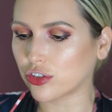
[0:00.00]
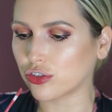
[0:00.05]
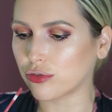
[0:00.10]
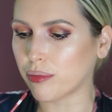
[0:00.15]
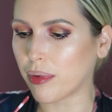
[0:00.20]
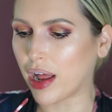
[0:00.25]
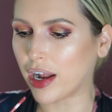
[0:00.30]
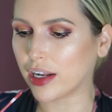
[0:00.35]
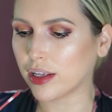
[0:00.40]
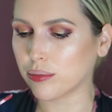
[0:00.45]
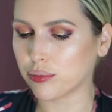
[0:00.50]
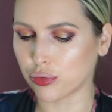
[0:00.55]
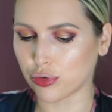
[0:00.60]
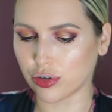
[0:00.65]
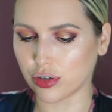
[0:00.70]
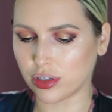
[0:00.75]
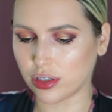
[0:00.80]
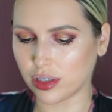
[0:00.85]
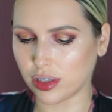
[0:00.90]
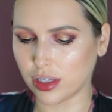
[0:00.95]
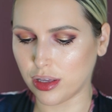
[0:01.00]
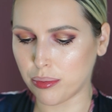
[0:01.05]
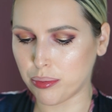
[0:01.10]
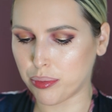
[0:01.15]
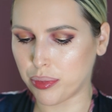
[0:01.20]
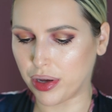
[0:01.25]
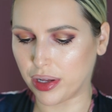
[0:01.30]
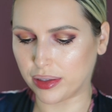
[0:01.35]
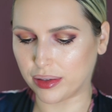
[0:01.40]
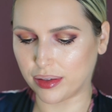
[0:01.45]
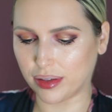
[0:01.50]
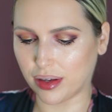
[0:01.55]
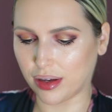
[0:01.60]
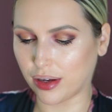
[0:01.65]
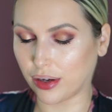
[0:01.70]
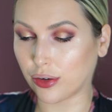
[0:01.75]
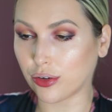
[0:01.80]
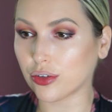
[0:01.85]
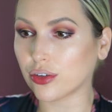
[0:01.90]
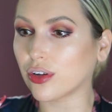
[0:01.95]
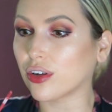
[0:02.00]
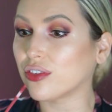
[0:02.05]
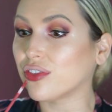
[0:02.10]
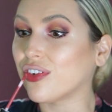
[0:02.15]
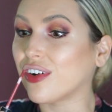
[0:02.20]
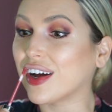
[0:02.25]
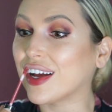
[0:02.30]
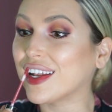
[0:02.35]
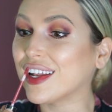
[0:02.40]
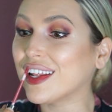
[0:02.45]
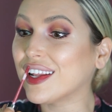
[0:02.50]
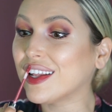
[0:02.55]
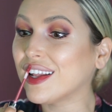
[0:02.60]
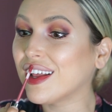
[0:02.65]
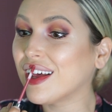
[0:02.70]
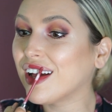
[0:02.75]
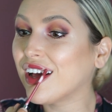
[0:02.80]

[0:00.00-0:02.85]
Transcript: dramatic burgundy lip, but I could not find it.